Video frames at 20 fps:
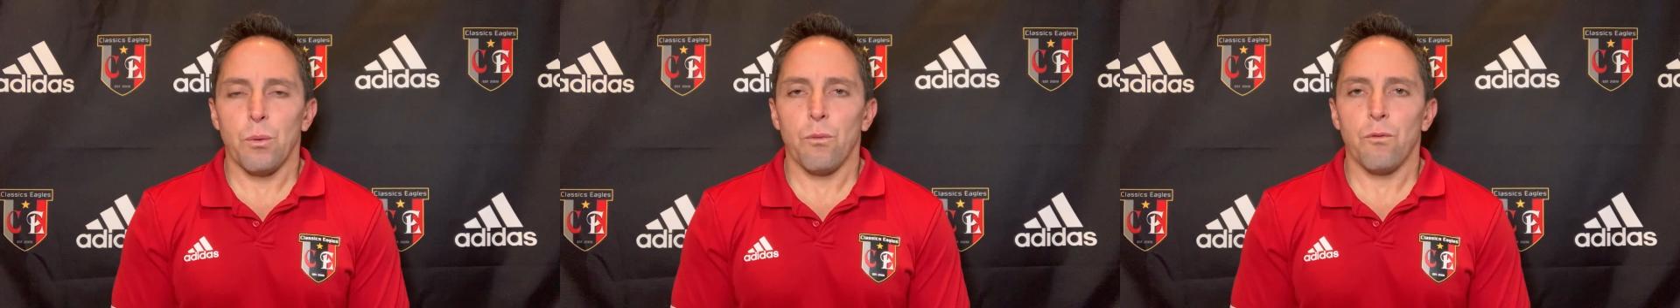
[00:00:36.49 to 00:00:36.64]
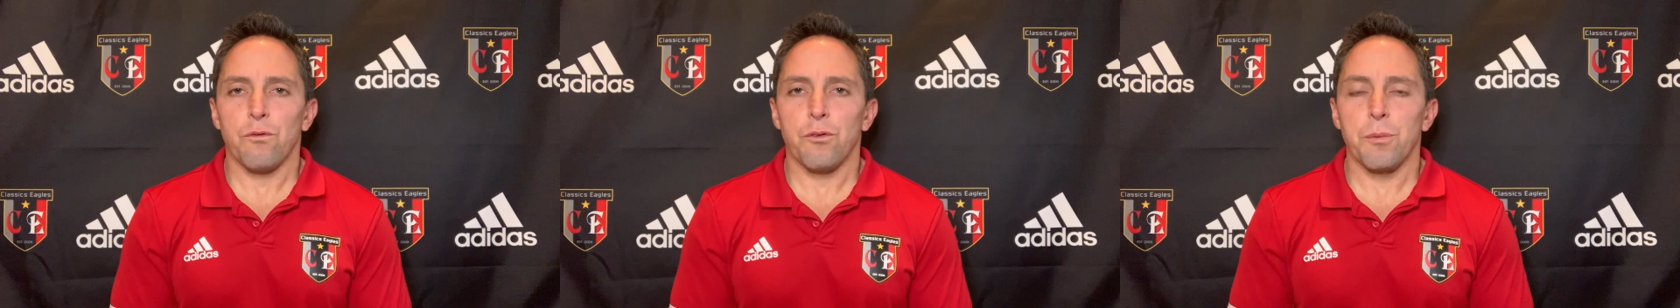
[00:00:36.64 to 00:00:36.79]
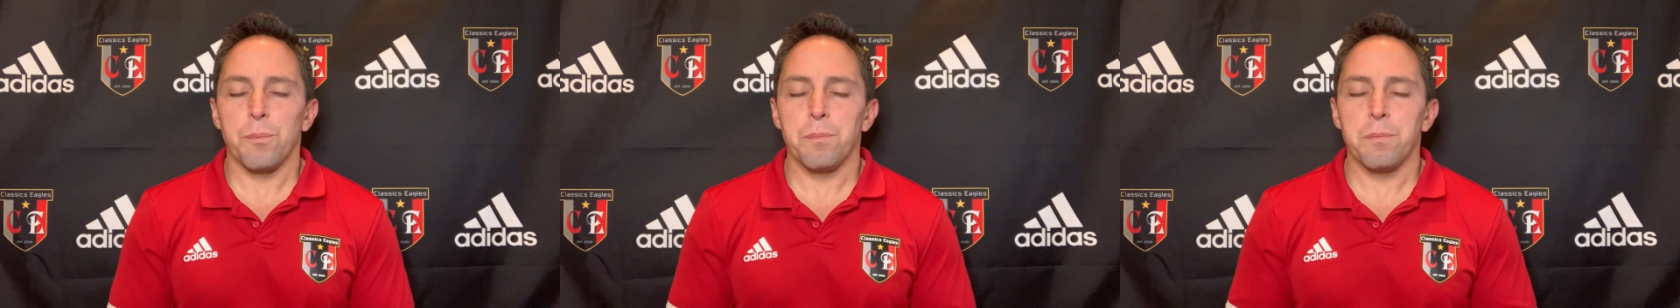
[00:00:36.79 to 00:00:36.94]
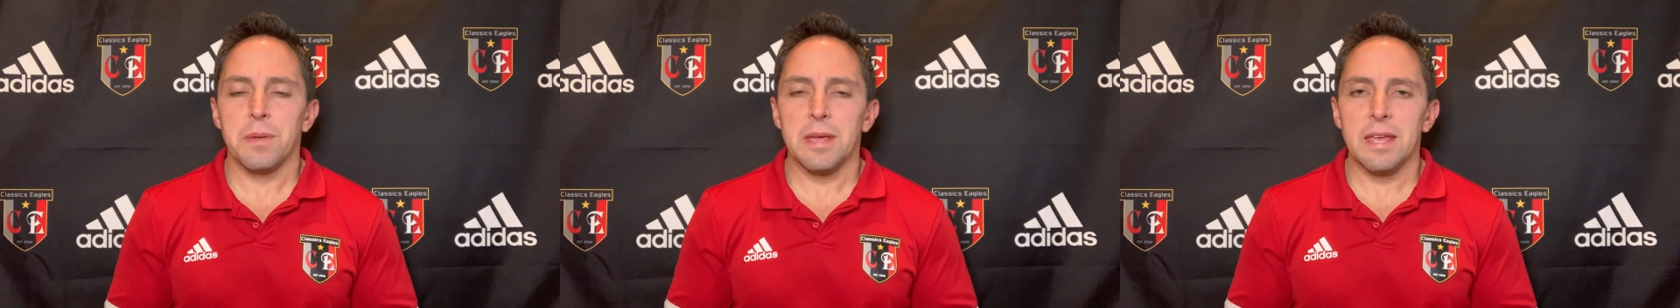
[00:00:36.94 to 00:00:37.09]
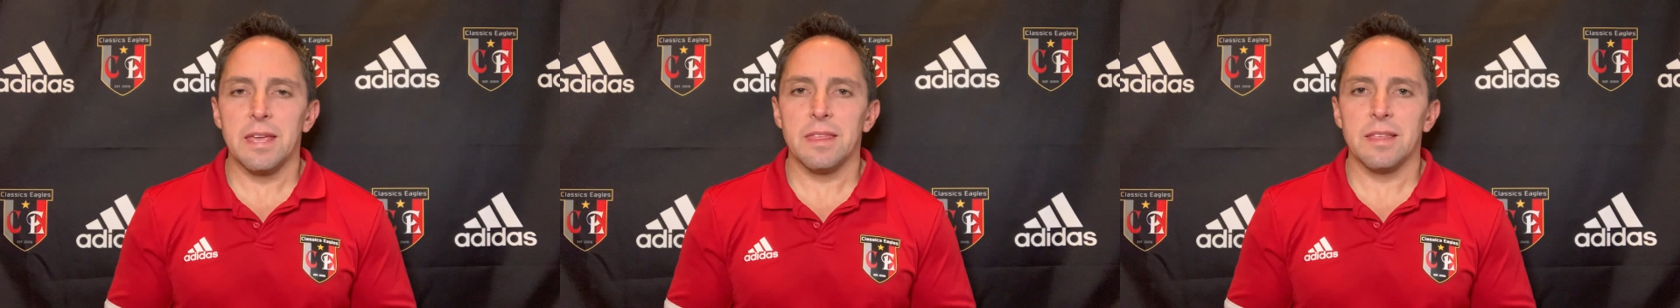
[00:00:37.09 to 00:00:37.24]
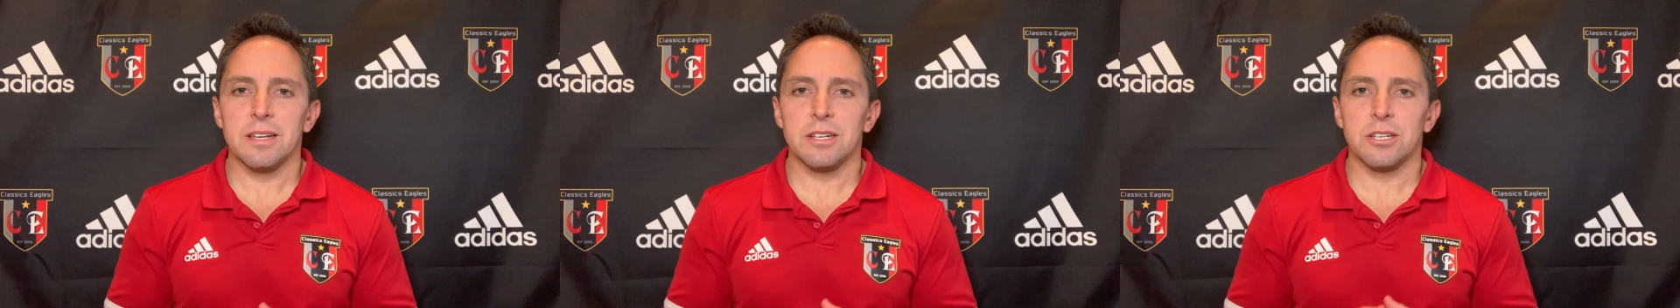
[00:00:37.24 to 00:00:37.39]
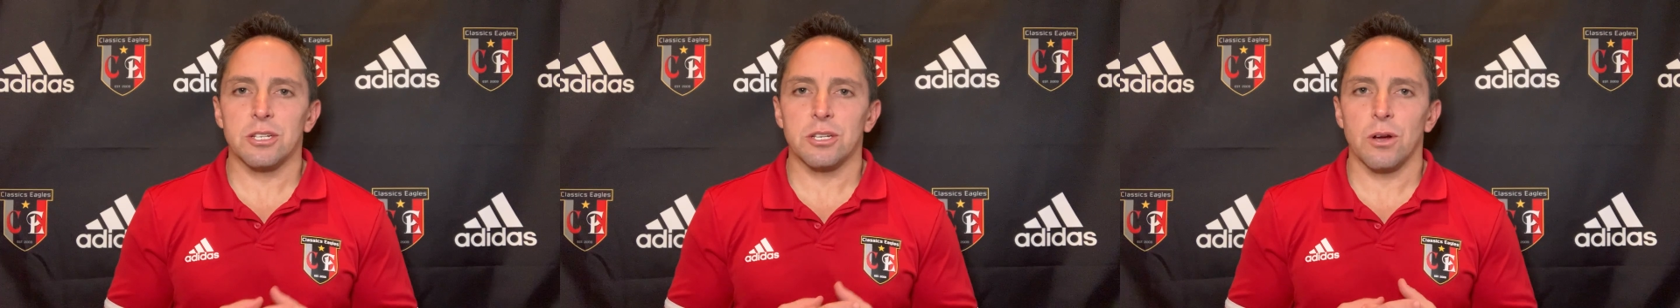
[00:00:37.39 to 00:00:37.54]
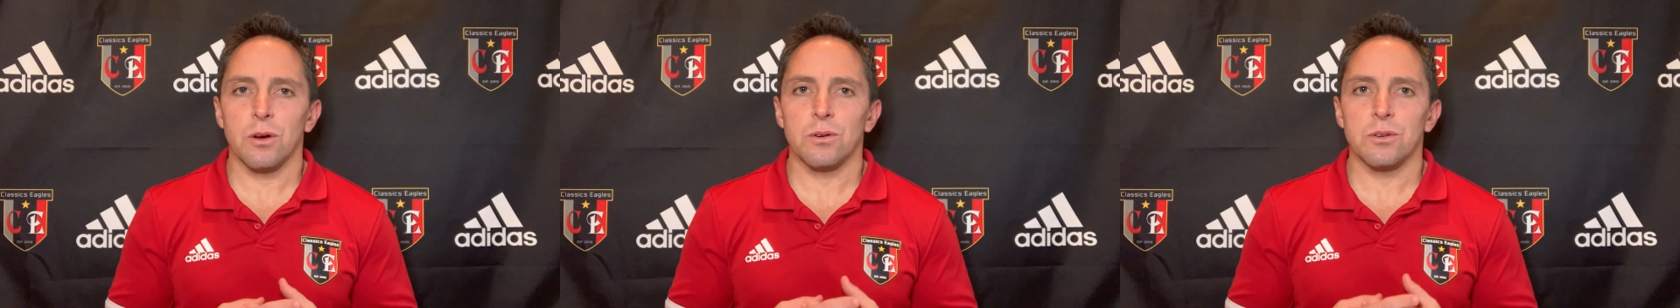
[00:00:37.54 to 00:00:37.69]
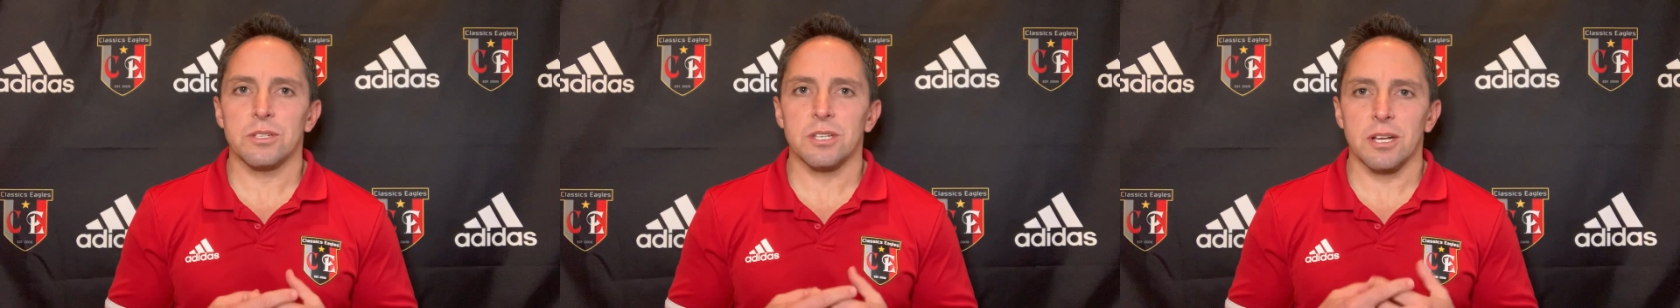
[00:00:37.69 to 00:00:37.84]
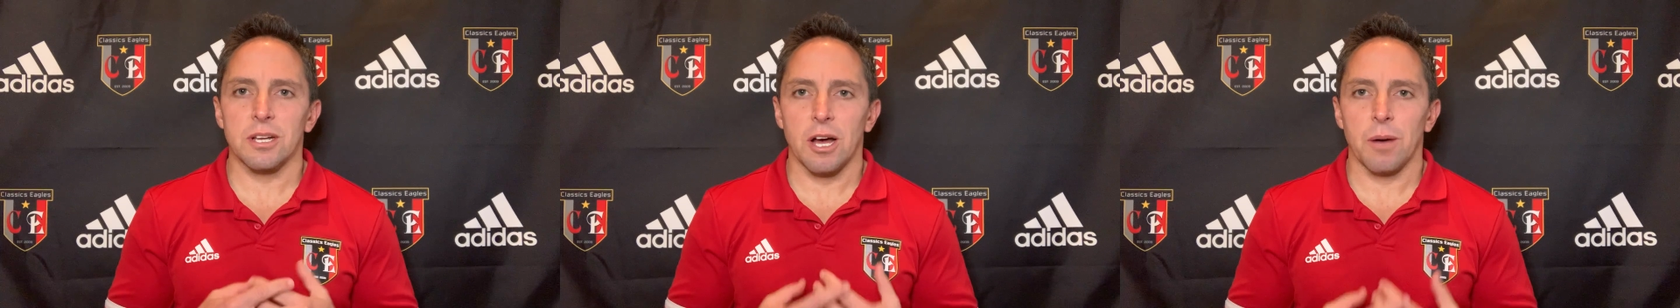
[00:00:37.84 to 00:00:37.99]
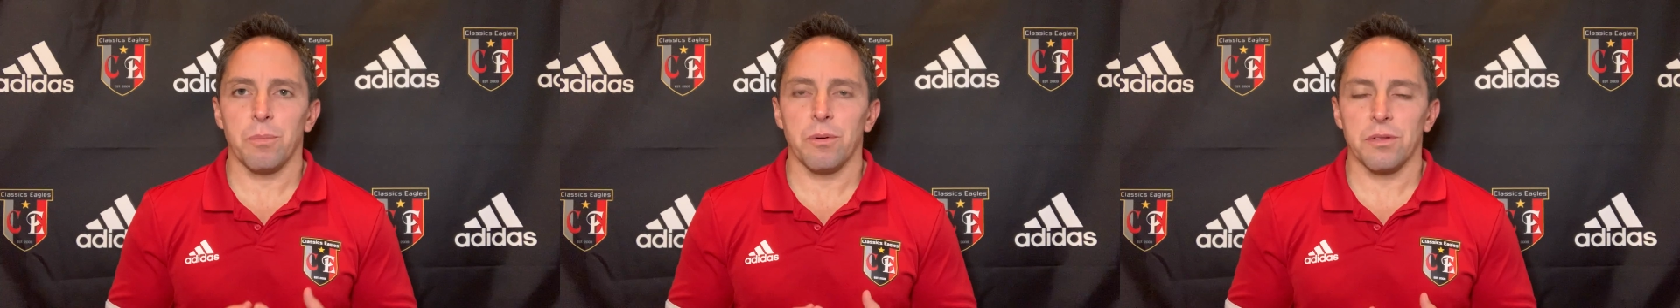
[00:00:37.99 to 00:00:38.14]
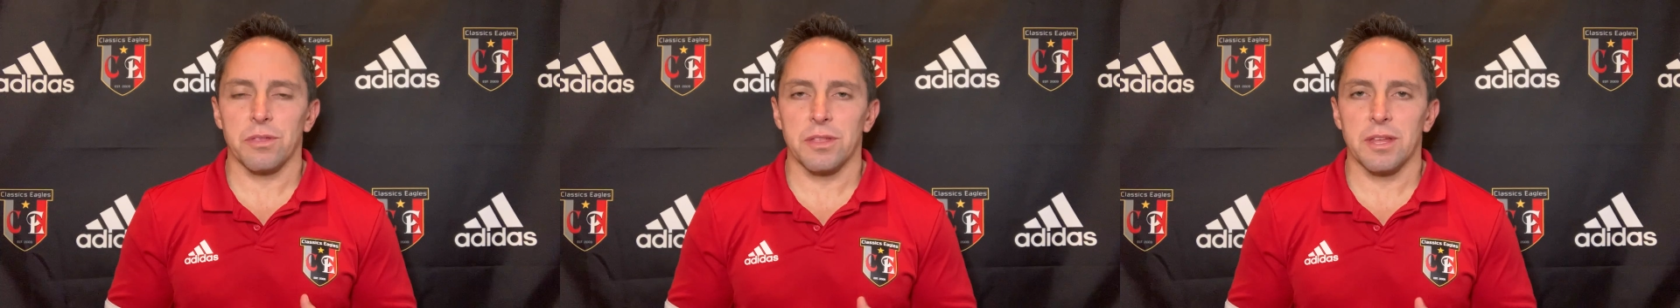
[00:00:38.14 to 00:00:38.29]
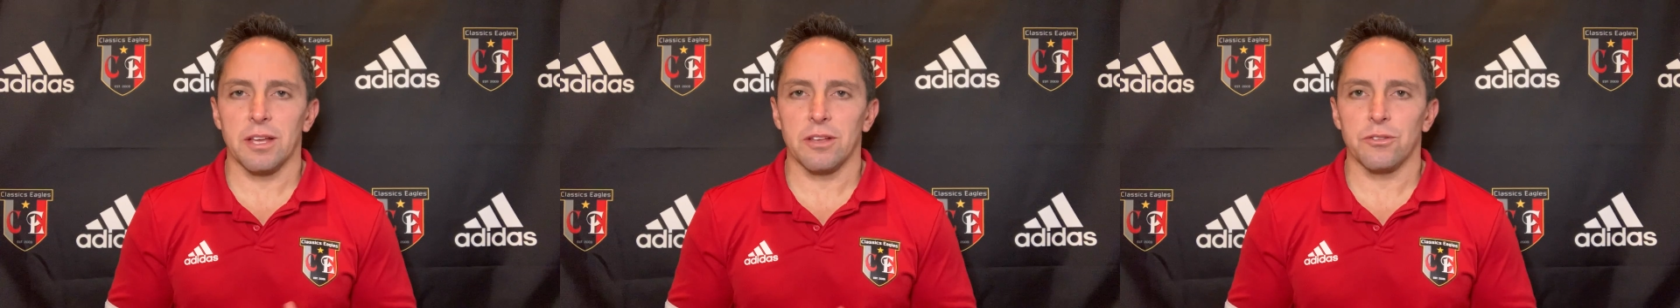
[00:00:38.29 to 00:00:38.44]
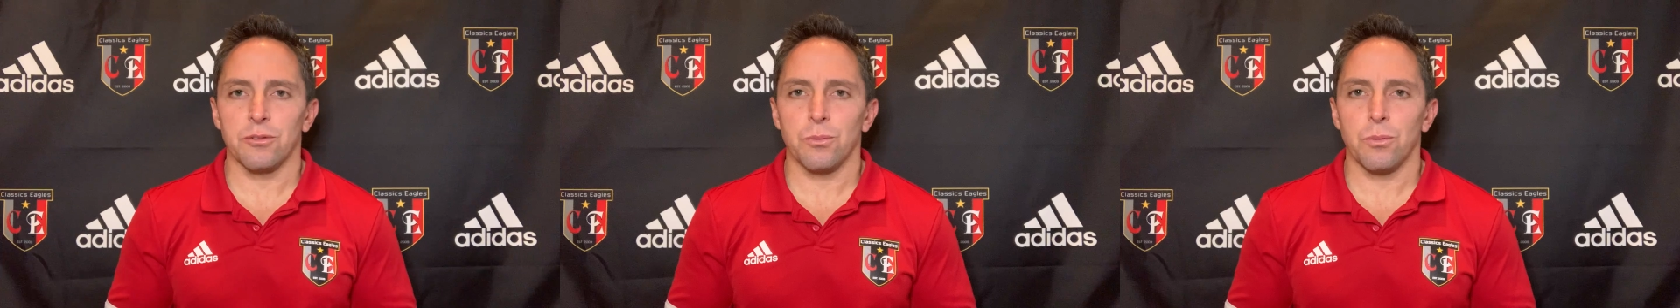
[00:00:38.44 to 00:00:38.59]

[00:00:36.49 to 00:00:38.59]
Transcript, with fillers: For me, this shows a couple things.